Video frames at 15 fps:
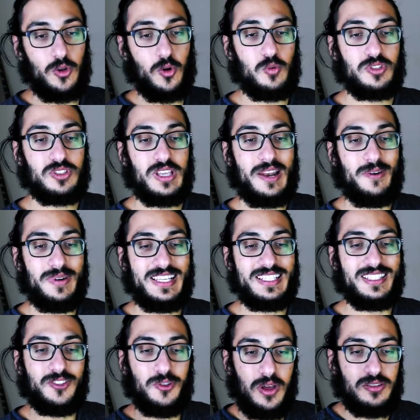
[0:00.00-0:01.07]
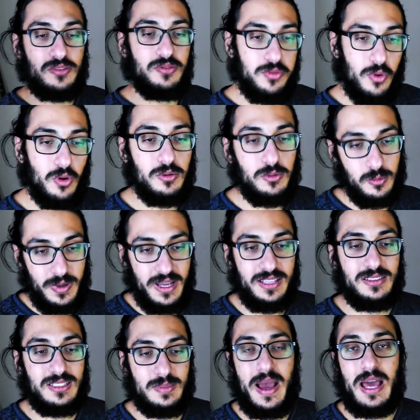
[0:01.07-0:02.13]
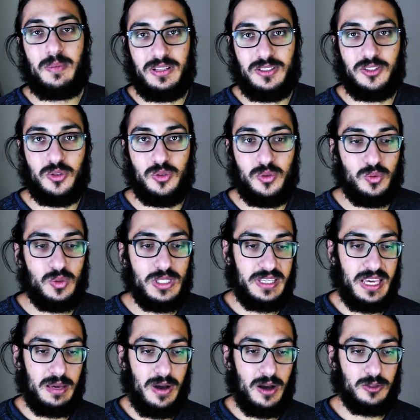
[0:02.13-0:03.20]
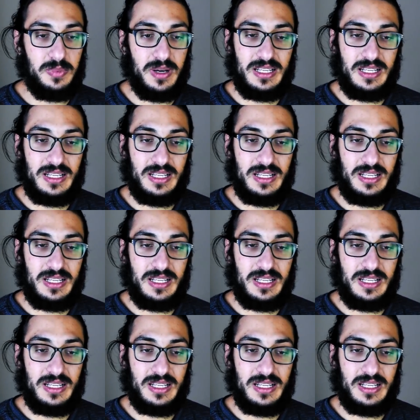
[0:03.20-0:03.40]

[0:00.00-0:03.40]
song was released in 2004 when Spider-Man 2 came out.